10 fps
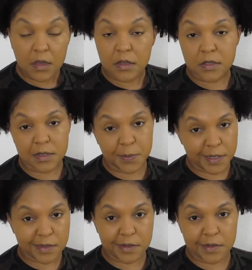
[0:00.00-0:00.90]
This is
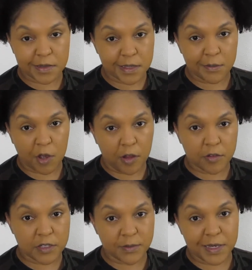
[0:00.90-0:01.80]
basically the same
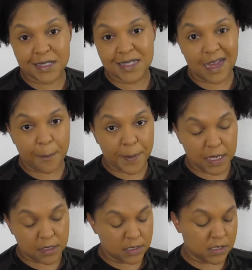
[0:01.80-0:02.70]
color as me. I did not
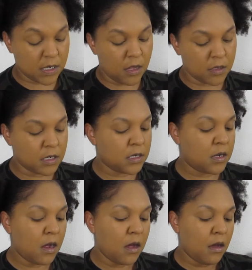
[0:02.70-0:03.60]
pick this color.
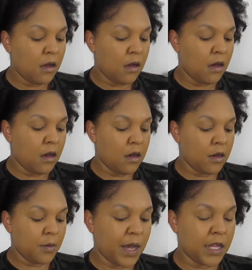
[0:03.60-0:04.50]

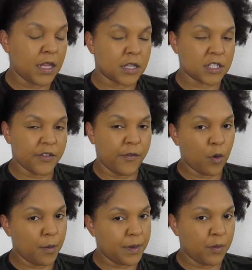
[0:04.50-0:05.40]
I the
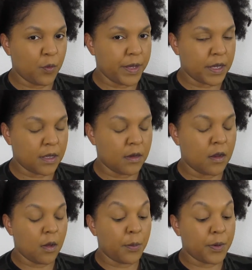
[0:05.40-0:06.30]
Sephora people pick it.
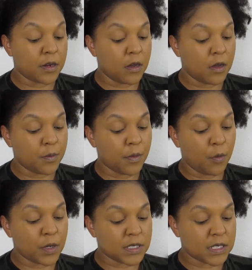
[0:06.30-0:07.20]
But
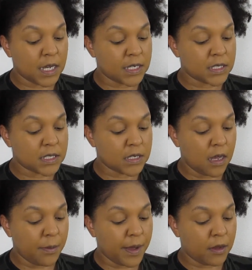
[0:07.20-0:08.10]
what's nice
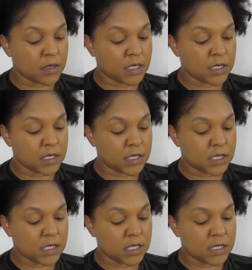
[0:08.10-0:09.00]
about
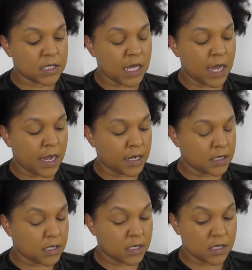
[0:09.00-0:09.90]
this is that